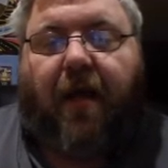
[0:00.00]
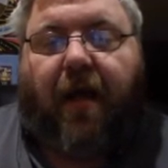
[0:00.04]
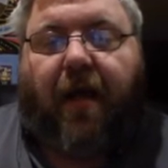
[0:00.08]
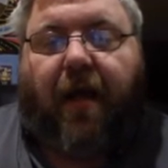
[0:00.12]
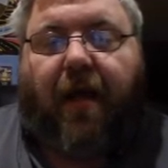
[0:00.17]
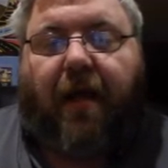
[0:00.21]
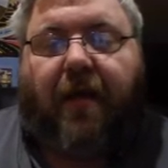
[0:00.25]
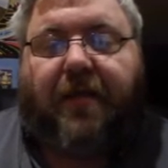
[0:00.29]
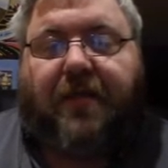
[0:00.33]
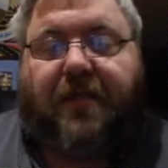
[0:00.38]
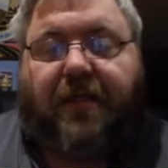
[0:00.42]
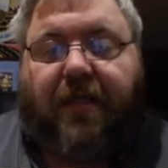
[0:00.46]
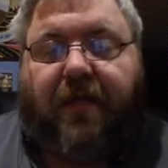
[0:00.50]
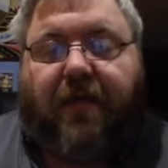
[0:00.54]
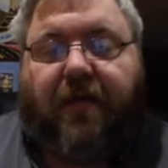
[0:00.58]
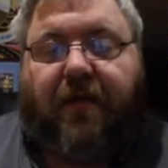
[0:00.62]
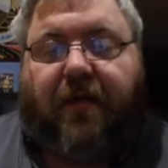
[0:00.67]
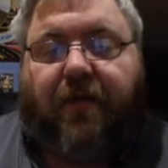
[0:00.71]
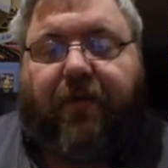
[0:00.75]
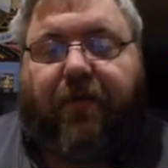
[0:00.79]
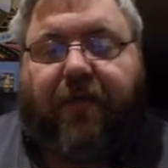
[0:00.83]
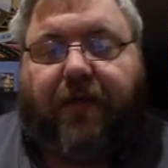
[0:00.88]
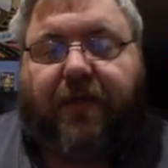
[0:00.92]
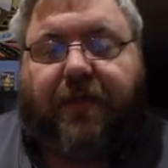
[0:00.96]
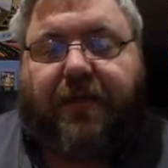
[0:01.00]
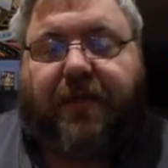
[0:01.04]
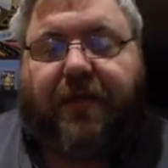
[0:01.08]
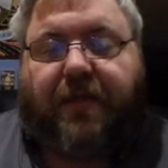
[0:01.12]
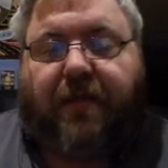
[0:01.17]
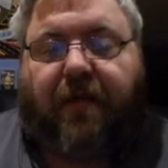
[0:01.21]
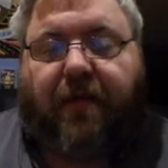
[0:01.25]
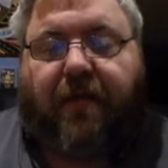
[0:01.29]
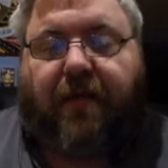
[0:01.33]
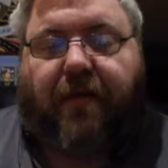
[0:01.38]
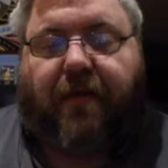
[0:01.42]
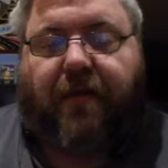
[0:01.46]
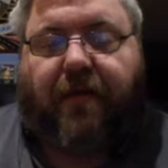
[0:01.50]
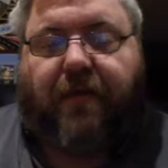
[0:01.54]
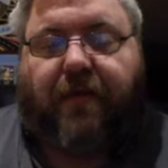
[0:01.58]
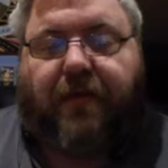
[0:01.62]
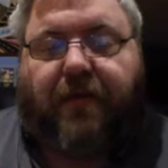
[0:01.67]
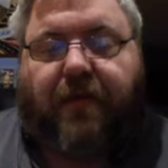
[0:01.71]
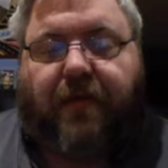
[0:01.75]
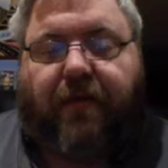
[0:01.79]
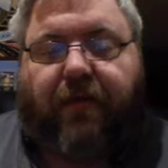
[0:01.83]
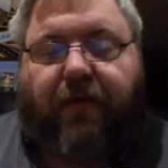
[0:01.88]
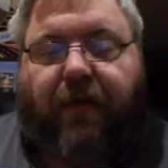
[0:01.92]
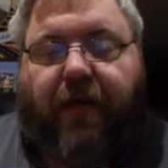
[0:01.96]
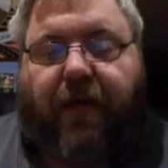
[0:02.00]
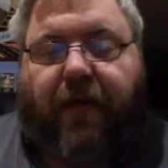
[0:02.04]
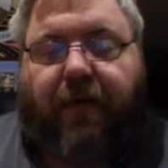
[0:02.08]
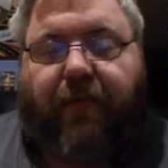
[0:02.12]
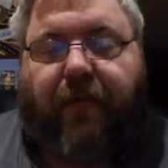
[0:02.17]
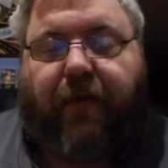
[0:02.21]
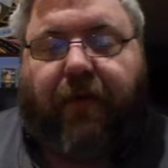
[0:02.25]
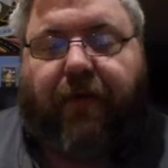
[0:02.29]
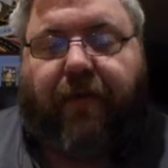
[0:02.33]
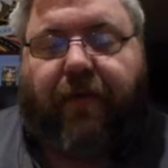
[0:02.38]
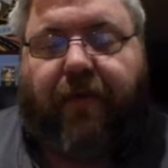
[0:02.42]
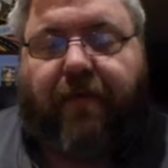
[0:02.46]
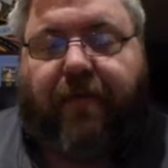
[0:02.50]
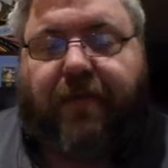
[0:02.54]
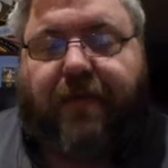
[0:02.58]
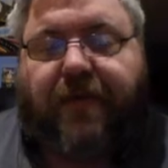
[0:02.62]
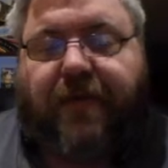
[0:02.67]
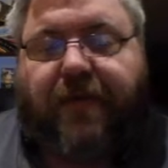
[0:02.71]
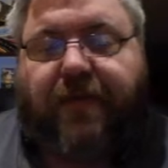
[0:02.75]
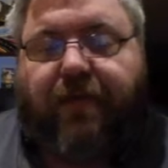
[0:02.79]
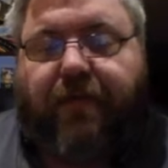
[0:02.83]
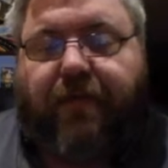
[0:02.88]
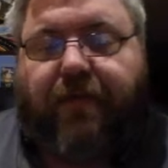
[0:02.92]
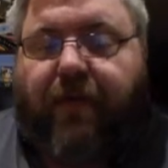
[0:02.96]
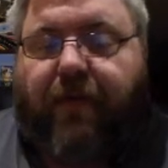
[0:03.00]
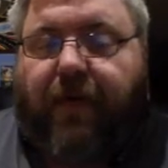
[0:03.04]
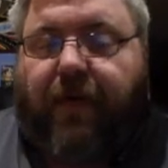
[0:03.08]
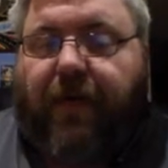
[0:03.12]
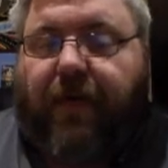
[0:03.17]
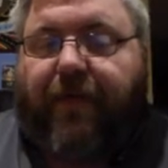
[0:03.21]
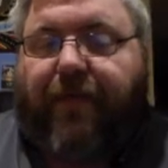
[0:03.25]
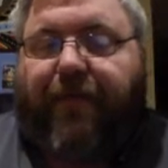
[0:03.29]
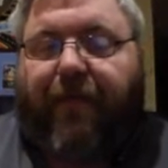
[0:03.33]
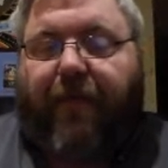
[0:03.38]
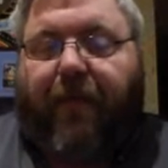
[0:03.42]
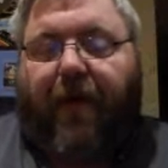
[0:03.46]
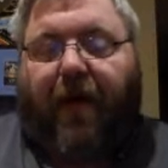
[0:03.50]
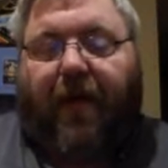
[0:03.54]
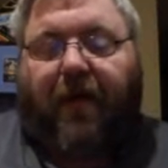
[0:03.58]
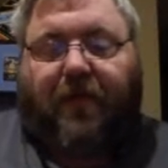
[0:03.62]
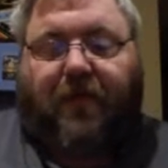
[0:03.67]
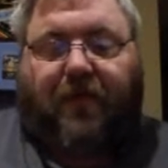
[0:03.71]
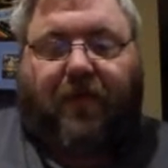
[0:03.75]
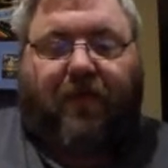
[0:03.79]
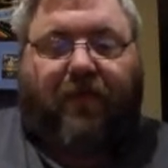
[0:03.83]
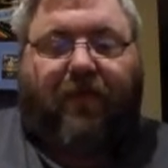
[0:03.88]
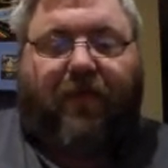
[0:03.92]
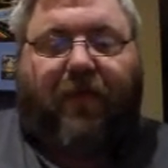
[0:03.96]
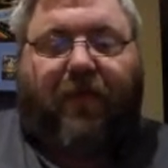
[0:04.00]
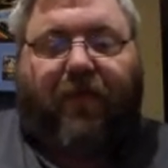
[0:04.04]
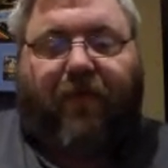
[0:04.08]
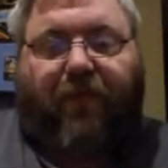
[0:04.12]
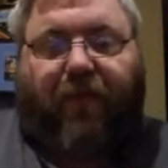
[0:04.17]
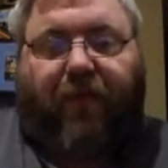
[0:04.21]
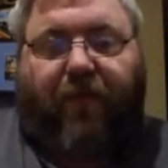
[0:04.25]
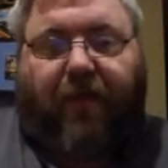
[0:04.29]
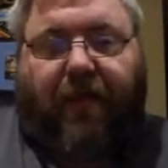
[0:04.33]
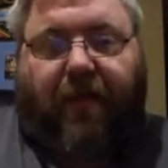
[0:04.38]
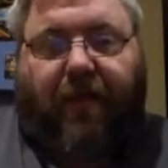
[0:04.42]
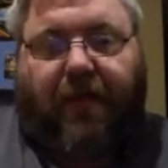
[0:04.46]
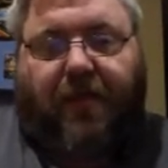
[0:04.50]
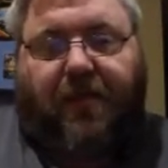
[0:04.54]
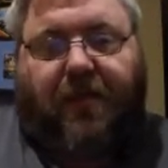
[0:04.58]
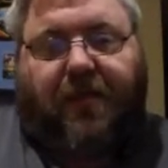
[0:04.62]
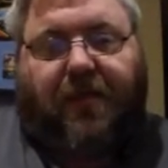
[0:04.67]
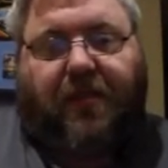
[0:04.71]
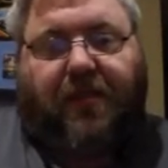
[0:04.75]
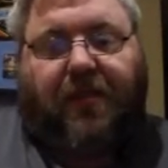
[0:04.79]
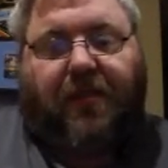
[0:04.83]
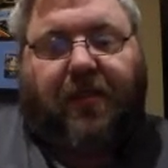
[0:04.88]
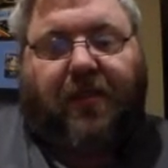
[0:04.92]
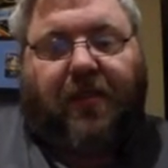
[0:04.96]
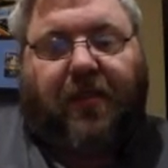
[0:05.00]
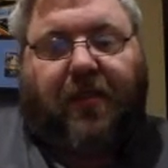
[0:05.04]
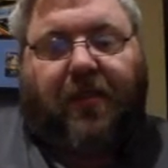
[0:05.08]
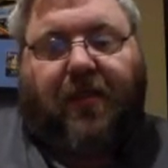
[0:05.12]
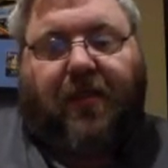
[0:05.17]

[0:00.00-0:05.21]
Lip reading: And Steel will start those green moves with 4 extra move points.